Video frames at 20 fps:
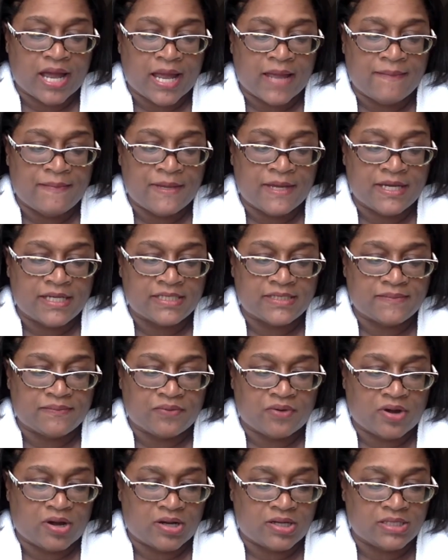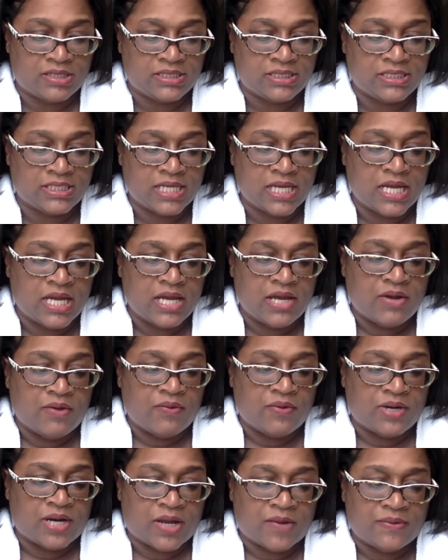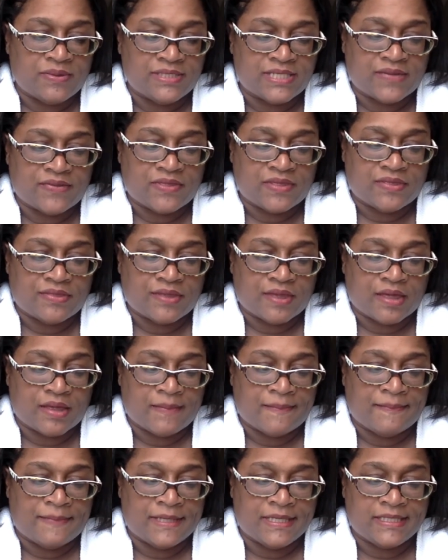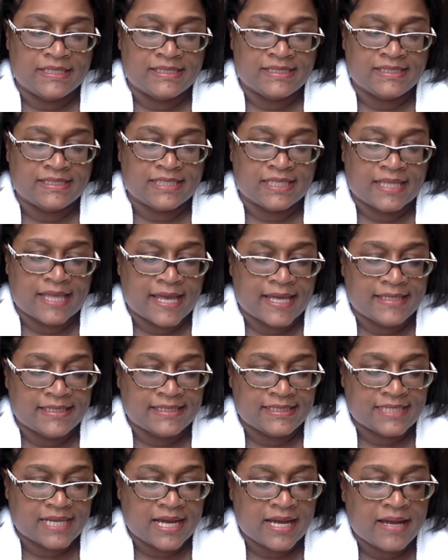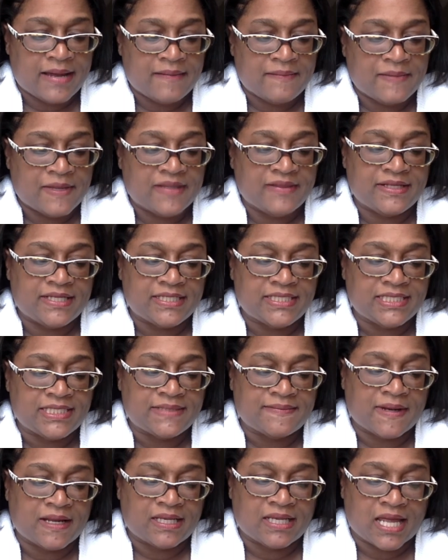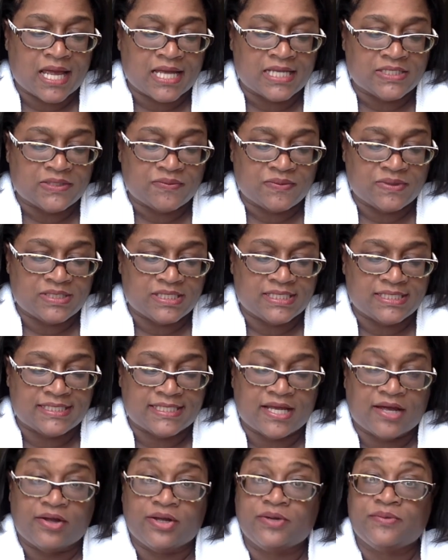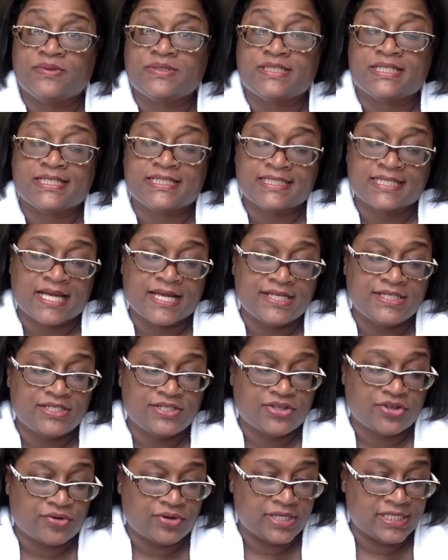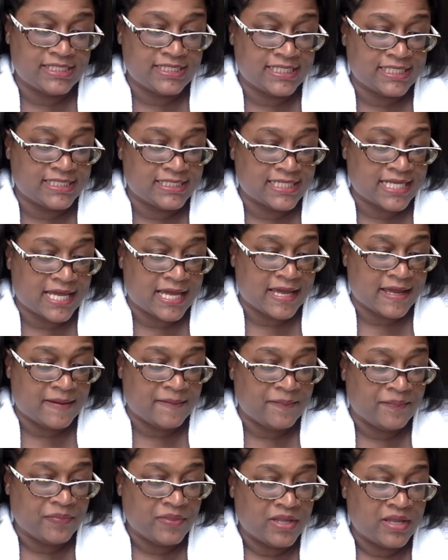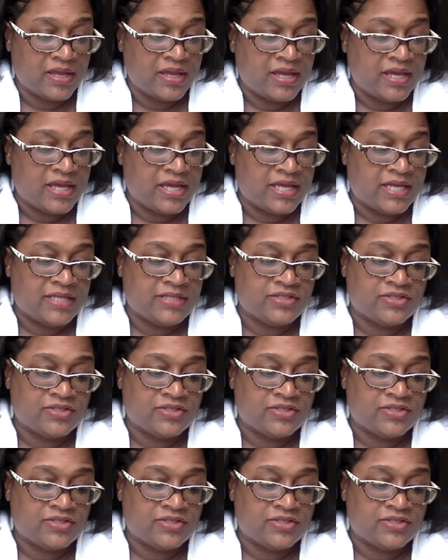Ipex bras when I was at the bins the last time, and this is my last one to sell. It was a size 36A. It